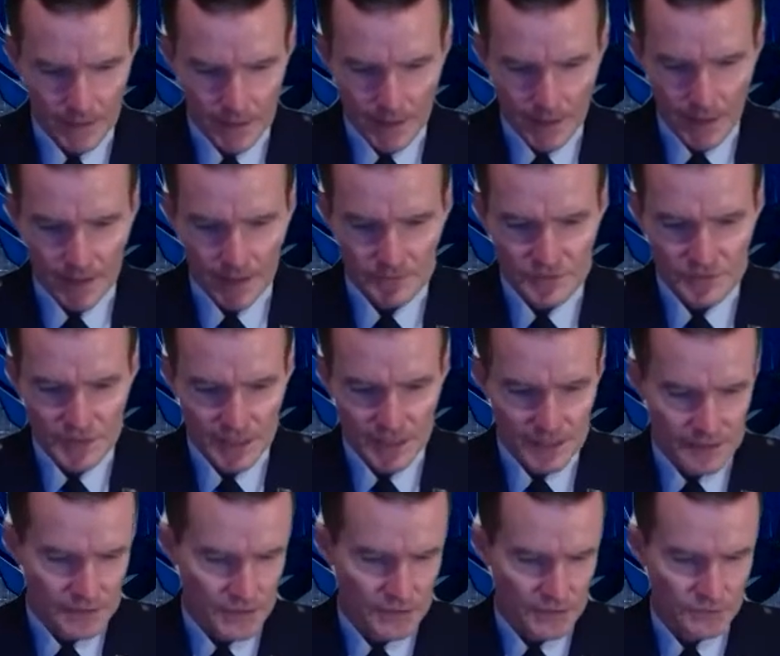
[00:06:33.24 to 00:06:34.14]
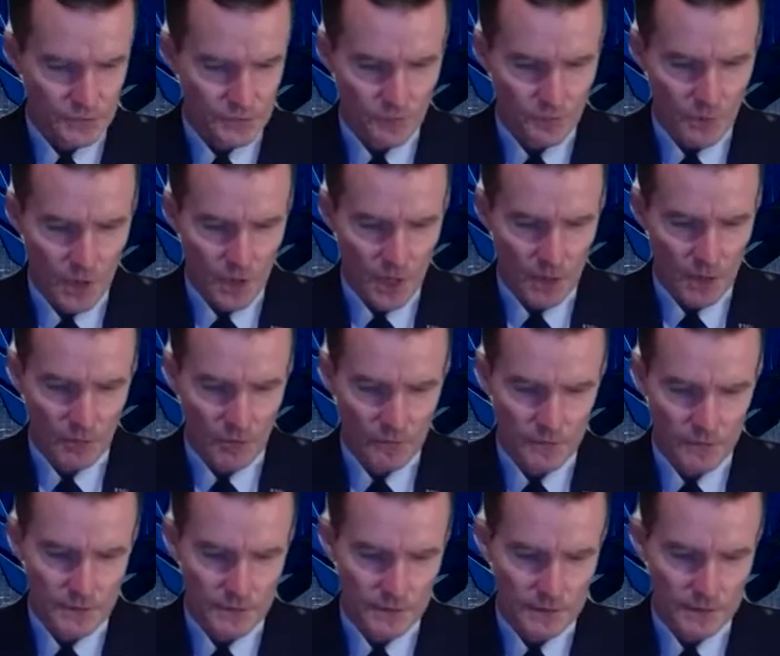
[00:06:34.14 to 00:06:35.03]
I've stayed in touch with Rob
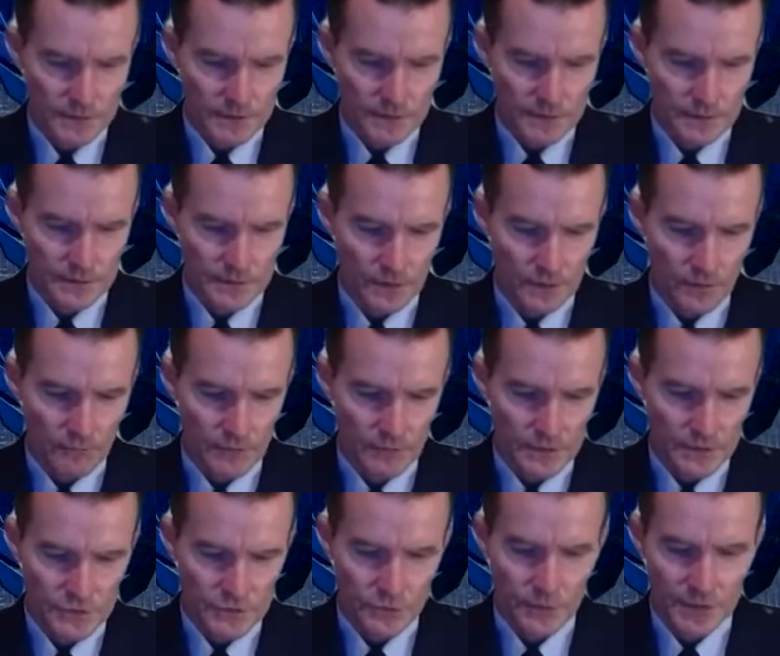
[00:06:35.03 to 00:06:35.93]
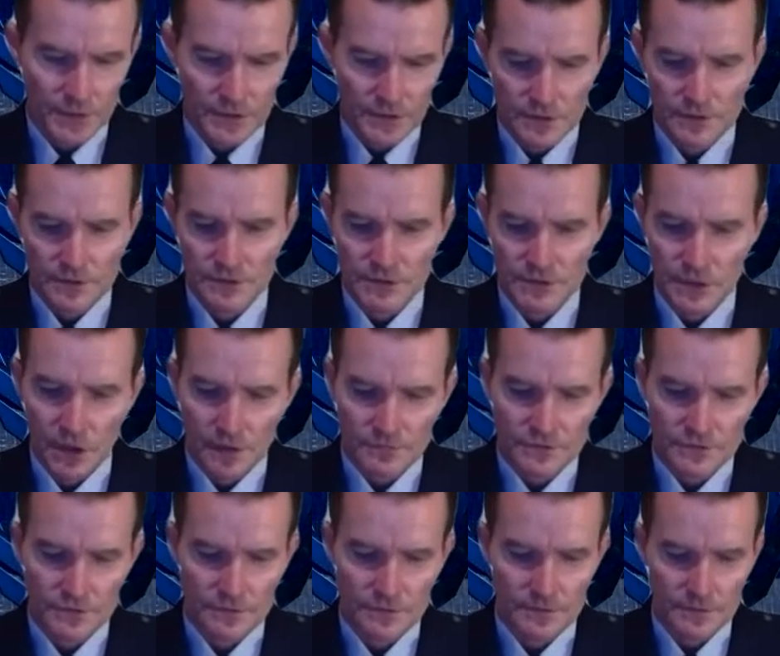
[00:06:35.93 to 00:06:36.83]
over his 20 years as an
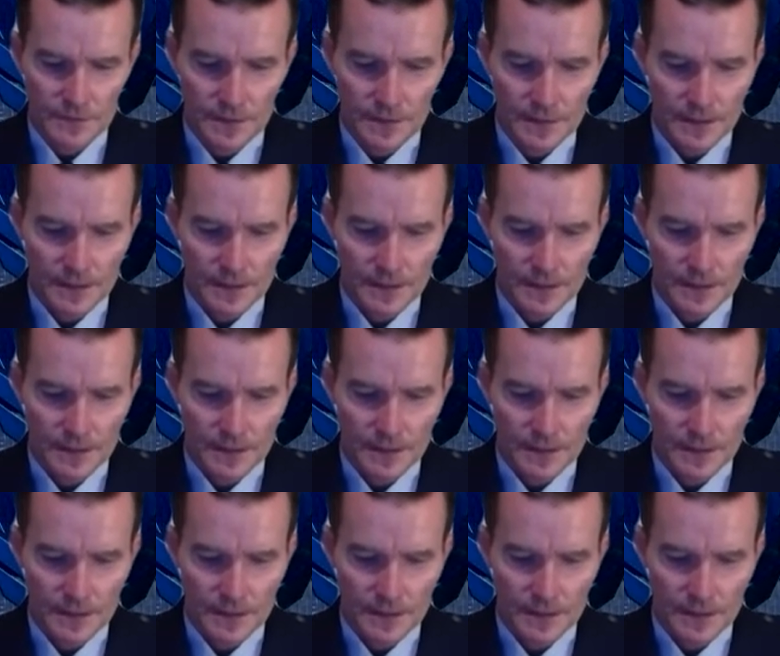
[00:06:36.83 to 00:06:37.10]
officer,